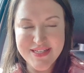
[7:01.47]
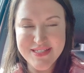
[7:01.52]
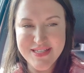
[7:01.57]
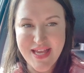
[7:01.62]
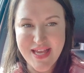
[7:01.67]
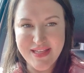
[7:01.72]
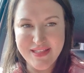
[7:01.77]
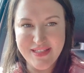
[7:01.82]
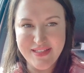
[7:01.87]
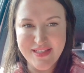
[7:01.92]

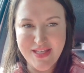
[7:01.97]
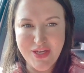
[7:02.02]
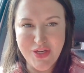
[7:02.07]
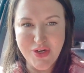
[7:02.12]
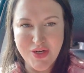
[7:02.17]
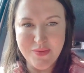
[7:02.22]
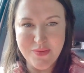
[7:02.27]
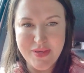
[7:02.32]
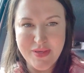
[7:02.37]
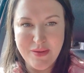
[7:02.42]
likely that you're
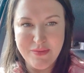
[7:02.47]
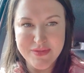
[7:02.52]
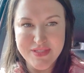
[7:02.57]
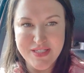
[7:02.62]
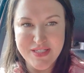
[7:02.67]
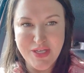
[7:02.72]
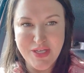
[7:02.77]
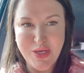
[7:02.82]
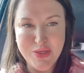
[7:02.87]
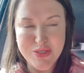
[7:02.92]
going to be able
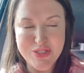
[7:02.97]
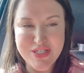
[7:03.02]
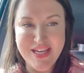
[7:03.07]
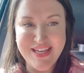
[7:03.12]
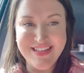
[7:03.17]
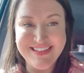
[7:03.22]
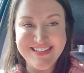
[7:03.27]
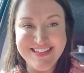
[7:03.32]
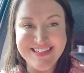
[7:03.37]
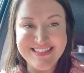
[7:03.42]
to
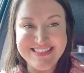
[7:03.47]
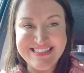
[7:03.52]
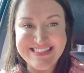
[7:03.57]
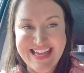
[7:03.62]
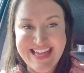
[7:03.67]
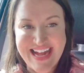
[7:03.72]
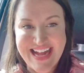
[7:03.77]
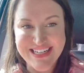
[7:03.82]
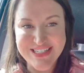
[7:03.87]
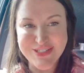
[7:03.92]
negotiate the
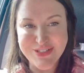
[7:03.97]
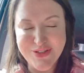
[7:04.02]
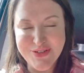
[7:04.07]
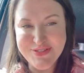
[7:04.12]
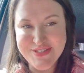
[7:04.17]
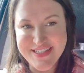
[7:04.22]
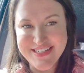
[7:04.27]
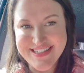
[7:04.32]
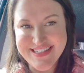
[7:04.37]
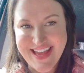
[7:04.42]
exact
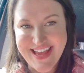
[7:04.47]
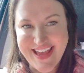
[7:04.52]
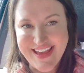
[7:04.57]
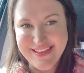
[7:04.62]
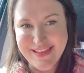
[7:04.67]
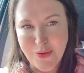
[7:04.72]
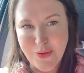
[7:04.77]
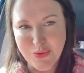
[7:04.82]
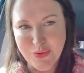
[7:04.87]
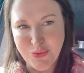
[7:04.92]
closing day
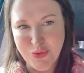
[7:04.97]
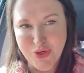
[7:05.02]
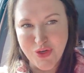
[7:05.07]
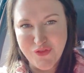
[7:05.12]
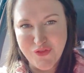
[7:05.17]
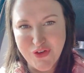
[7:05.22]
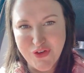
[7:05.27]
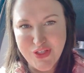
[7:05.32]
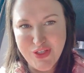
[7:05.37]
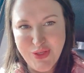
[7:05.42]
that would work
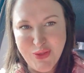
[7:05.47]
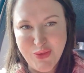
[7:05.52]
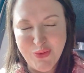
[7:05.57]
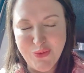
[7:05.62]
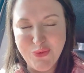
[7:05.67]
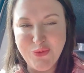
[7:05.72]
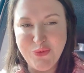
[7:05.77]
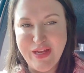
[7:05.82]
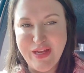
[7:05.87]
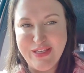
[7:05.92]
for
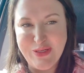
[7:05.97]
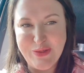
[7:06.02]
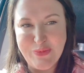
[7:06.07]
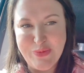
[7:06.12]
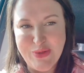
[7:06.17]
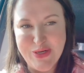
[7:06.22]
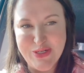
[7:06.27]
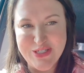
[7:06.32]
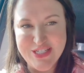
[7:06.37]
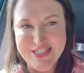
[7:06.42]
you when you're
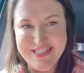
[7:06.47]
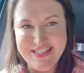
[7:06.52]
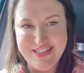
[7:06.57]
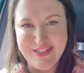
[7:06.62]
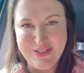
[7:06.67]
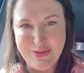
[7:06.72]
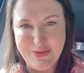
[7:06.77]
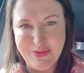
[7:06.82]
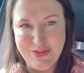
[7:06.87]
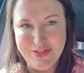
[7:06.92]

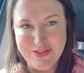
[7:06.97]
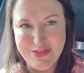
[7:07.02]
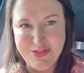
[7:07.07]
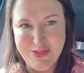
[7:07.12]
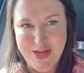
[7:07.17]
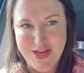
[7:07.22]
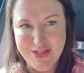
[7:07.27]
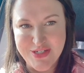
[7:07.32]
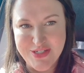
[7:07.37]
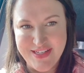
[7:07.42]
purchasing new
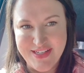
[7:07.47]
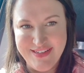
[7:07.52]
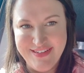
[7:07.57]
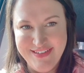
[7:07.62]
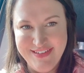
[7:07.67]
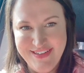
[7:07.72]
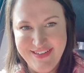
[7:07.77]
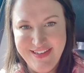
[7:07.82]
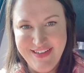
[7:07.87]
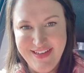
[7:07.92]

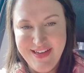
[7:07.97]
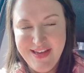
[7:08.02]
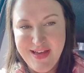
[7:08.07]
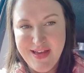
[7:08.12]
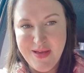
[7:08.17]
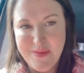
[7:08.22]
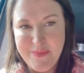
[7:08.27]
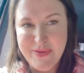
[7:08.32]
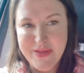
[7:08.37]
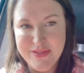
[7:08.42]
construction.
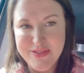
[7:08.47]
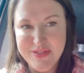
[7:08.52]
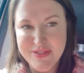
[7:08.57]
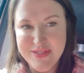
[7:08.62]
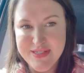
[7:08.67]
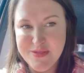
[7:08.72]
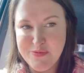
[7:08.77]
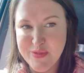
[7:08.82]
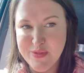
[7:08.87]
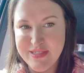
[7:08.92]
A builder
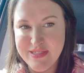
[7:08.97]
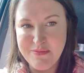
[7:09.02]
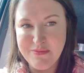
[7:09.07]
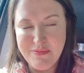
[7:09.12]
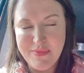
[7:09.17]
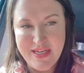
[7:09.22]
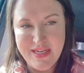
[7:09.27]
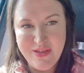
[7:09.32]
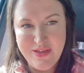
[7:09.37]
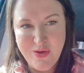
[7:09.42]
is building
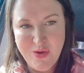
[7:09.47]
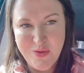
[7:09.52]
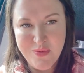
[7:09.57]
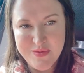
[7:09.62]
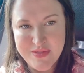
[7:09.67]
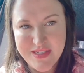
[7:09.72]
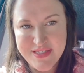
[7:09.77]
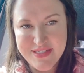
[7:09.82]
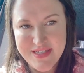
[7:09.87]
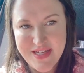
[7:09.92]
many
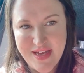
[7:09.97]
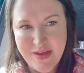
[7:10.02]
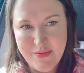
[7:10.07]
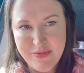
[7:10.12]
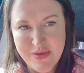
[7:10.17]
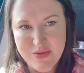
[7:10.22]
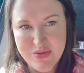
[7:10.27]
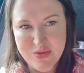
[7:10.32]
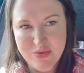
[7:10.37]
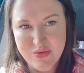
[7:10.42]
homes at a time
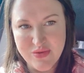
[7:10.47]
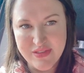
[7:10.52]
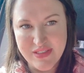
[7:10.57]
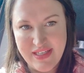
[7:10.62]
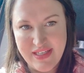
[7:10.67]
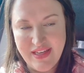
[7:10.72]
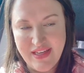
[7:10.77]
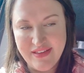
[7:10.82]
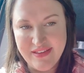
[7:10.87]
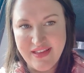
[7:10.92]

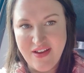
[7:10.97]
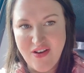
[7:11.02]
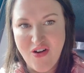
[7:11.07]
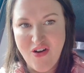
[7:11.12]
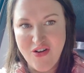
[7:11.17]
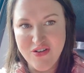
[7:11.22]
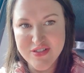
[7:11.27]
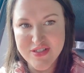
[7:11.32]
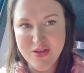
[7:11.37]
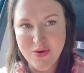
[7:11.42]
usually, and they
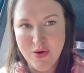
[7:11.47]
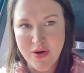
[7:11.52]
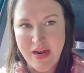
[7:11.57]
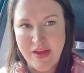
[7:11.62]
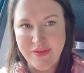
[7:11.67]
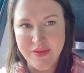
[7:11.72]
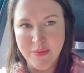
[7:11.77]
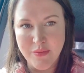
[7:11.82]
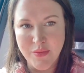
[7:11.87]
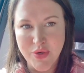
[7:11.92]
also are
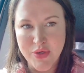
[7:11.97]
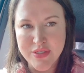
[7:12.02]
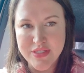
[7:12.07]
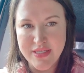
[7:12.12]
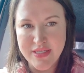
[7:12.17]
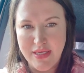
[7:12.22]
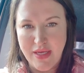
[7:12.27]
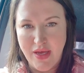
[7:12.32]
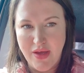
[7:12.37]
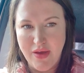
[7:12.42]
at the
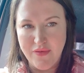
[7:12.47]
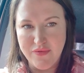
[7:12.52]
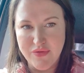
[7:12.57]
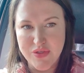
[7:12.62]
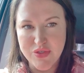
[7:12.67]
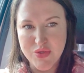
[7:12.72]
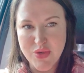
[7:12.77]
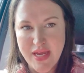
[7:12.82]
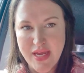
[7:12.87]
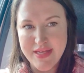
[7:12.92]
mercy of
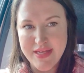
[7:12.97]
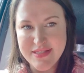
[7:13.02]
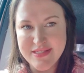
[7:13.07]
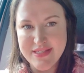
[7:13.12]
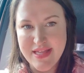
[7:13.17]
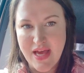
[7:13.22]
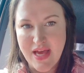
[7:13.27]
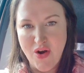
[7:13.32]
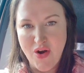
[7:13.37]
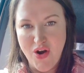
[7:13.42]
the trades
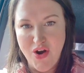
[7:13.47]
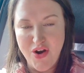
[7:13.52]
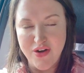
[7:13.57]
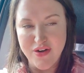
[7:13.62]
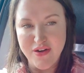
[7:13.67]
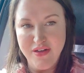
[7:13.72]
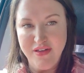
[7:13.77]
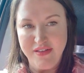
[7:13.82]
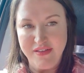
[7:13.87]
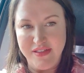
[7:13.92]
that
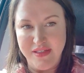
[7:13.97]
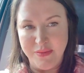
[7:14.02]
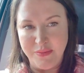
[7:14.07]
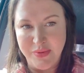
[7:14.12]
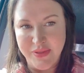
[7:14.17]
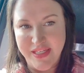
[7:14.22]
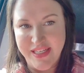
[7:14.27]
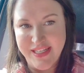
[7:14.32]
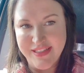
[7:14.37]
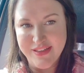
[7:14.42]
are
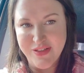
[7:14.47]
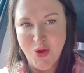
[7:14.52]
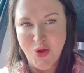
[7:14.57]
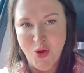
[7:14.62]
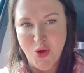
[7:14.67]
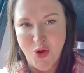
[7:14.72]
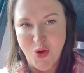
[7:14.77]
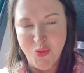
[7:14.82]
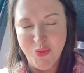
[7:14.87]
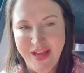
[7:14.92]
completing the
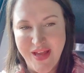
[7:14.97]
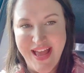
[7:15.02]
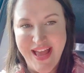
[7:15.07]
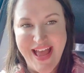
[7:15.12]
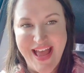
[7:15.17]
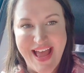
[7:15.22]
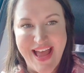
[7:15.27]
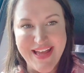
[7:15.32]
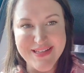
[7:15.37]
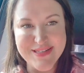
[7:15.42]
home
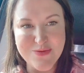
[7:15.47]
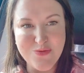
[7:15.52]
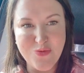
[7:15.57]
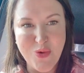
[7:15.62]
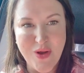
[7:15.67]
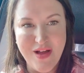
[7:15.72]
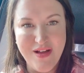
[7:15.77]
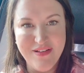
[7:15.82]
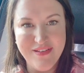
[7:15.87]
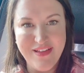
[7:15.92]
as
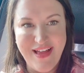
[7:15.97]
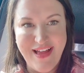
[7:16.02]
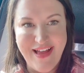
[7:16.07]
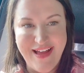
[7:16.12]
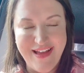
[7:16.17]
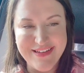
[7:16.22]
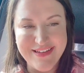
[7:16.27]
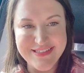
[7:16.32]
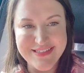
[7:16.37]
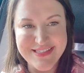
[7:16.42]
well
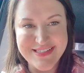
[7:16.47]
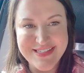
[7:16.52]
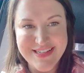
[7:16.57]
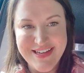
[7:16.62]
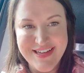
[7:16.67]
as